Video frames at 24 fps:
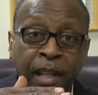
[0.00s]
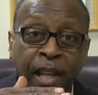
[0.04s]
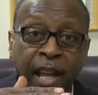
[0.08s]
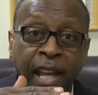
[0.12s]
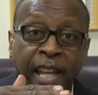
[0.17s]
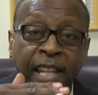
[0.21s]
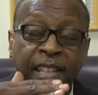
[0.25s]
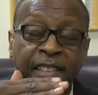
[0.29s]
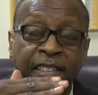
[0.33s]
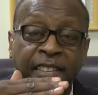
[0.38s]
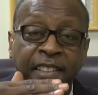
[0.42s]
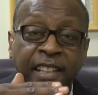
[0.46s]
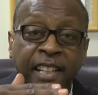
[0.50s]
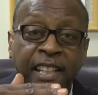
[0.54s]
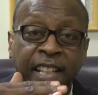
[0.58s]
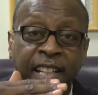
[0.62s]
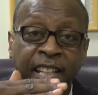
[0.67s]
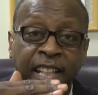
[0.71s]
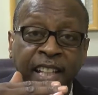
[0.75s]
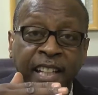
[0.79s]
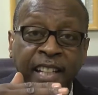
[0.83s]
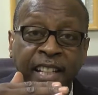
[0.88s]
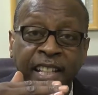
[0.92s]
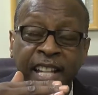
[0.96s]
a
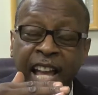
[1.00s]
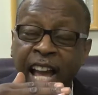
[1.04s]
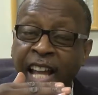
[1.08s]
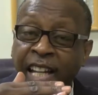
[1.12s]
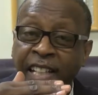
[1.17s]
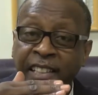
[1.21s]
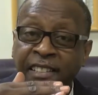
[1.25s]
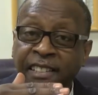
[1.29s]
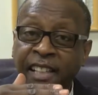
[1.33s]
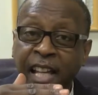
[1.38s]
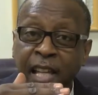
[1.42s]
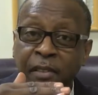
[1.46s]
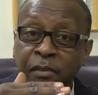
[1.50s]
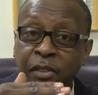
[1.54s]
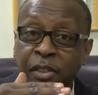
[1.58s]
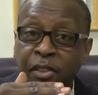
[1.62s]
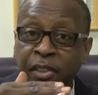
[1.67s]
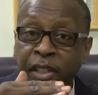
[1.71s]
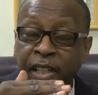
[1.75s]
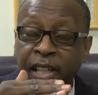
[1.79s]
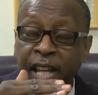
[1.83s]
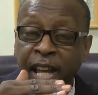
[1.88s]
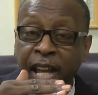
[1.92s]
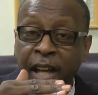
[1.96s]
CD, not a savings
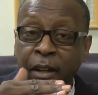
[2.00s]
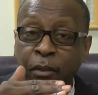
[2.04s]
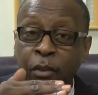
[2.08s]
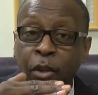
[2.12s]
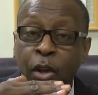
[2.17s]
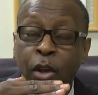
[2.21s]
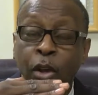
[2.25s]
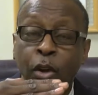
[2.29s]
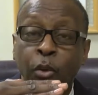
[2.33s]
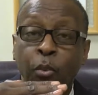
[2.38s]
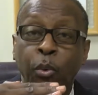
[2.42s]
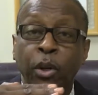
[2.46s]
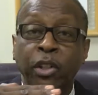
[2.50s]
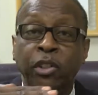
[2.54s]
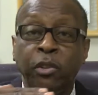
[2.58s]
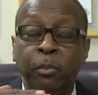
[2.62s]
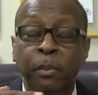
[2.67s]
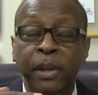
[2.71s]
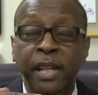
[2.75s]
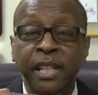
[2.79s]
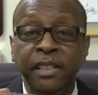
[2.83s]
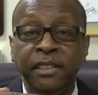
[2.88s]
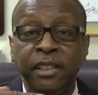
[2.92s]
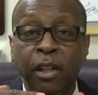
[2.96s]
account, which
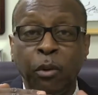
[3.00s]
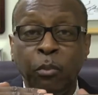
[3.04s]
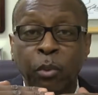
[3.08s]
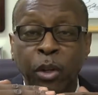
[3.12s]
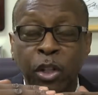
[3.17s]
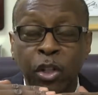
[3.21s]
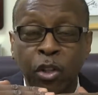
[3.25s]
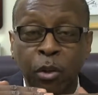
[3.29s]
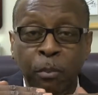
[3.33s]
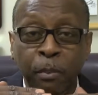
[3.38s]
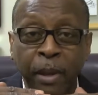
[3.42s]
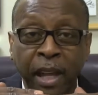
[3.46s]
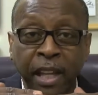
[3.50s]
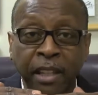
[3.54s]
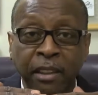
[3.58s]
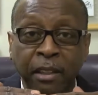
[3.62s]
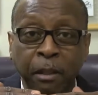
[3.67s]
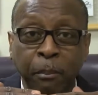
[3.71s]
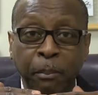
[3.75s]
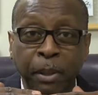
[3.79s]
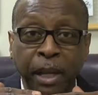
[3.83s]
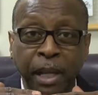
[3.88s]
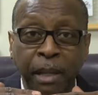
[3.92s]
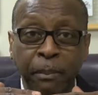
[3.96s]
means that when you make the
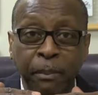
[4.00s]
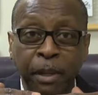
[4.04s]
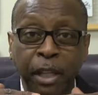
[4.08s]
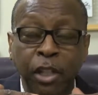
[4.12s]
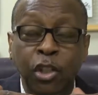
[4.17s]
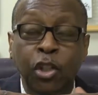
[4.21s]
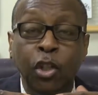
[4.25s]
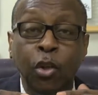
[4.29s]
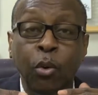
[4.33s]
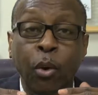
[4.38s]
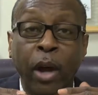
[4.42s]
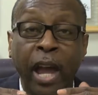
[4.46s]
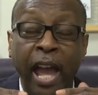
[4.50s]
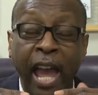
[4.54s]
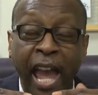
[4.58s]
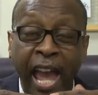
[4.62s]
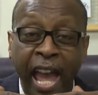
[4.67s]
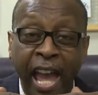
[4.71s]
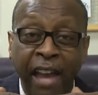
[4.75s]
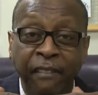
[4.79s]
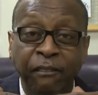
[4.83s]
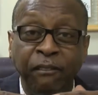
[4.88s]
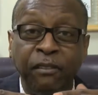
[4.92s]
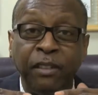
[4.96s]
payment, you
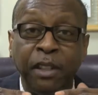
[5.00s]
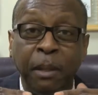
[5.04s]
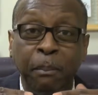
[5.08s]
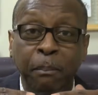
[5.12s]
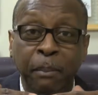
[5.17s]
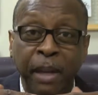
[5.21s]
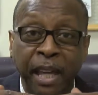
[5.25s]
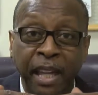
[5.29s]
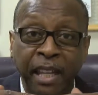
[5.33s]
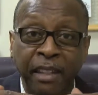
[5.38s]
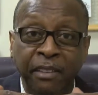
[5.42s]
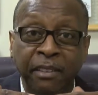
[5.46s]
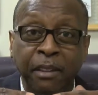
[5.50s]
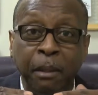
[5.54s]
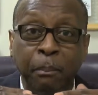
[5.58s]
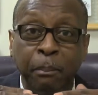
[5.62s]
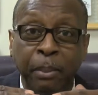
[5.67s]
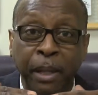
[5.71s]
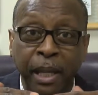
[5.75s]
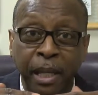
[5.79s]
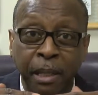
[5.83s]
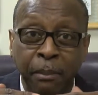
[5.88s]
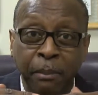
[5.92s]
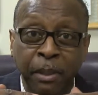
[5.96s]
have to make the
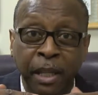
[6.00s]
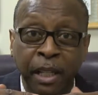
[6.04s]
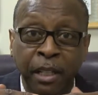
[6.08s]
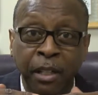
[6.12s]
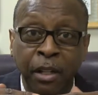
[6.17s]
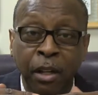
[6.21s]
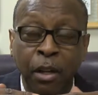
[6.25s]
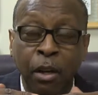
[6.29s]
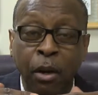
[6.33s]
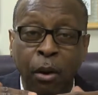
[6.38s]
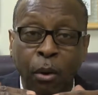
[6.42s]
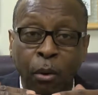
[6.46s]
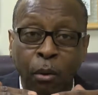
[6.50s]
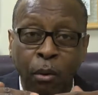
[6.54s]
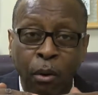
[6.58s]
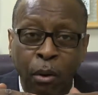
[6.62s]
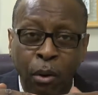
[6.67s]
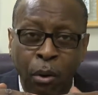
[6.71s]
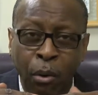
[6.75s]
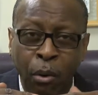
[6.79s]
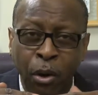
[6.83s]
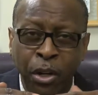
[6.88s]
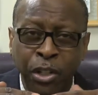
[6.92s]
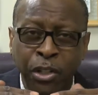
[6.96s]
payment
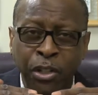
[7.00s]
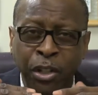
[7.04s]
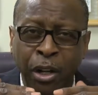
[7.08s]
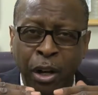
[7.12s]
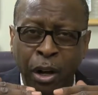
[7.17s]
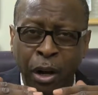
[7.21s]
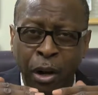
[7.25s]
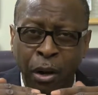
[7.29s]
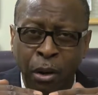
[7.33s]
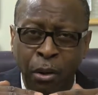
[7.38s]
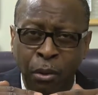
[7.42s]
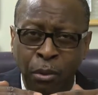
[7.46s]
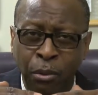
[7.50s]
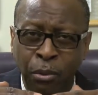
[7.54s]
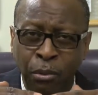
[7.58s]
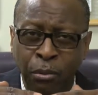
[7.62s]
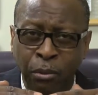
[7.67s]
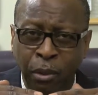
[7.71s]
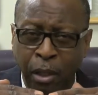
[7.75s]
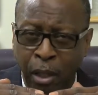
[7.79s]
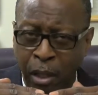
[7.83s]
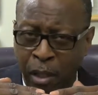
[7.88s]
on your own.